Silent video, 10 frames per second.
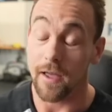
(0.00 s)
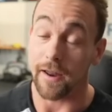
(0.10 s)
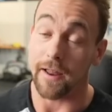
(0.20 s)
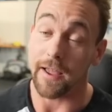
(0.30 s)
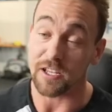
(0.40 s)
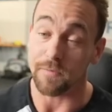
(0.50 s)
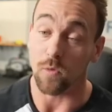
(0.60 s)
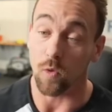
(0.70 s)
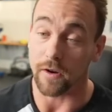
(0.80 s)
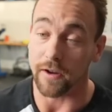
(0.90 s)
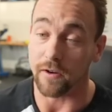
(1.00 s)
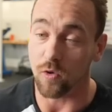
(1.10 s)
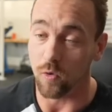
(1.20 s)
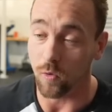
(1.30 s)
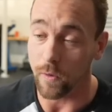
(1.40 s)
and has been working
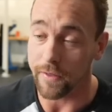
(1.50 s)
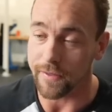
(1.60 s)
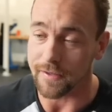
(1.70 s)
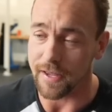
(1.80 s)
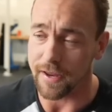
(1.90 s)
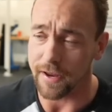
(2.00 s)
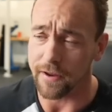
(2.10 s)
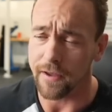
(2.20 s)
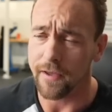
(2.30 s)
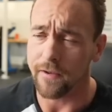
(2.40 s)
cool with is a